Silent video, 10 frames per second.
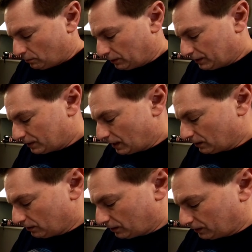Well, let's
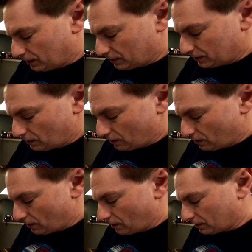take a look at this
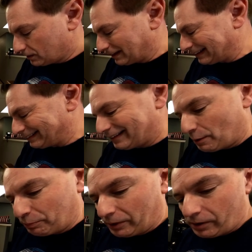Arctic
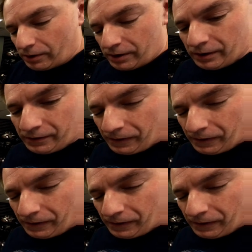Leopard.